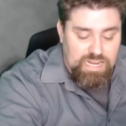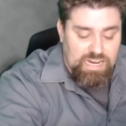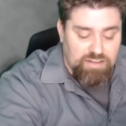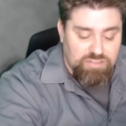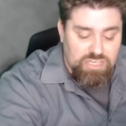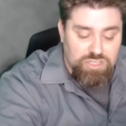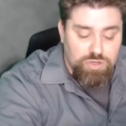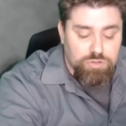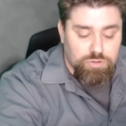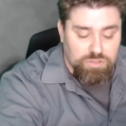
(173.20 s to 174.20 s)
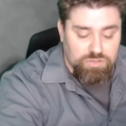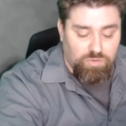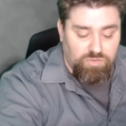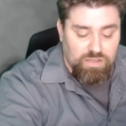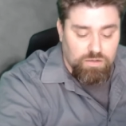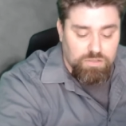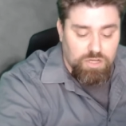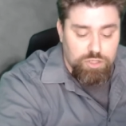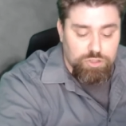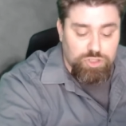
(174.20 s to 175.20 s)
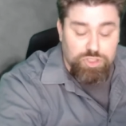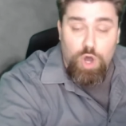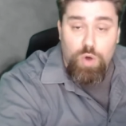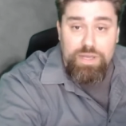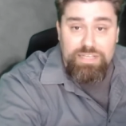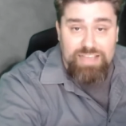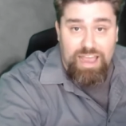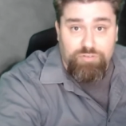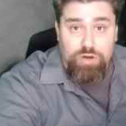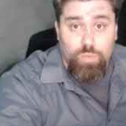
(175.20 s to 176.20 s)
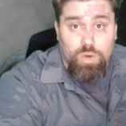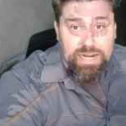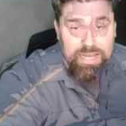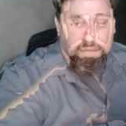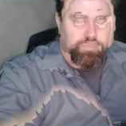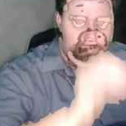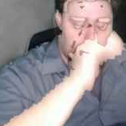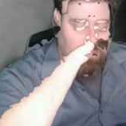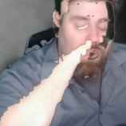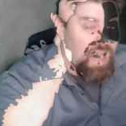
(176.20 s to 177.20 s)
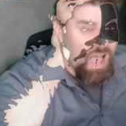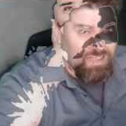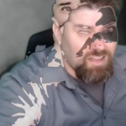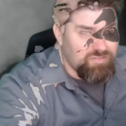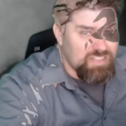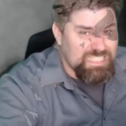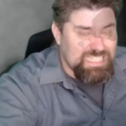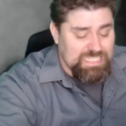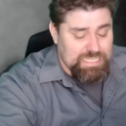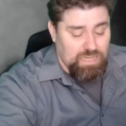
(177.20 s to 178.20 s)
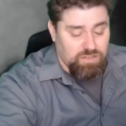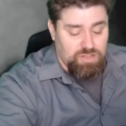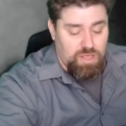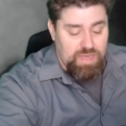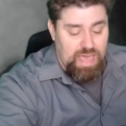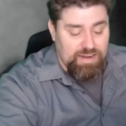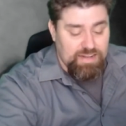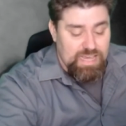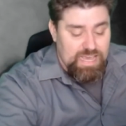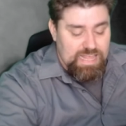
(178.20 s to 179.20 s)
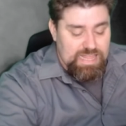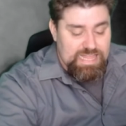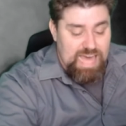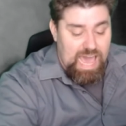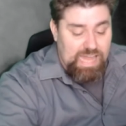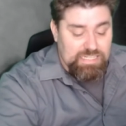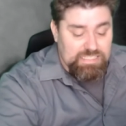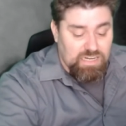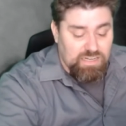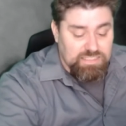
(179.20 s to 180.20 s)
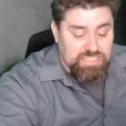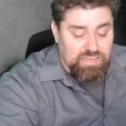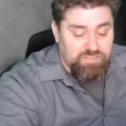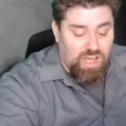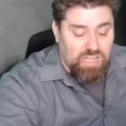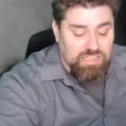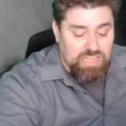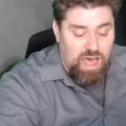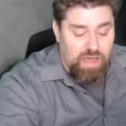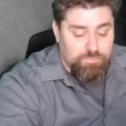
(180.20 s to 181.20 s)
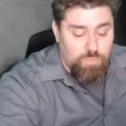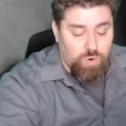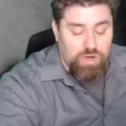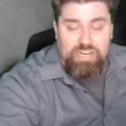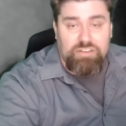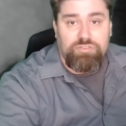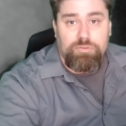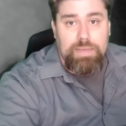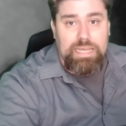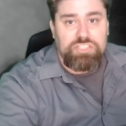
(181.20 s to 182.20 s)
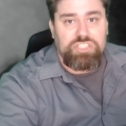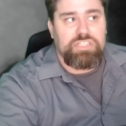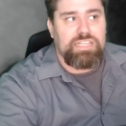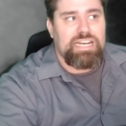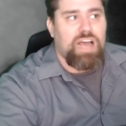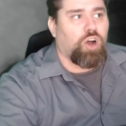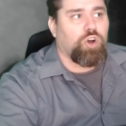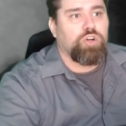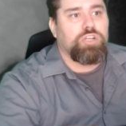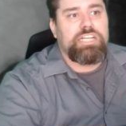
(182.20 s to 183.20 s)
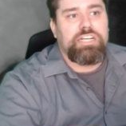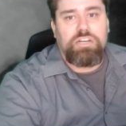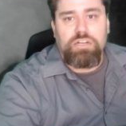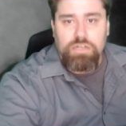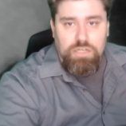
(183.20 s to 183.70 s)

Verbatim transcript: If the user is revealed, so is everyone else. I love the details on that. That does give a lot more information than earlier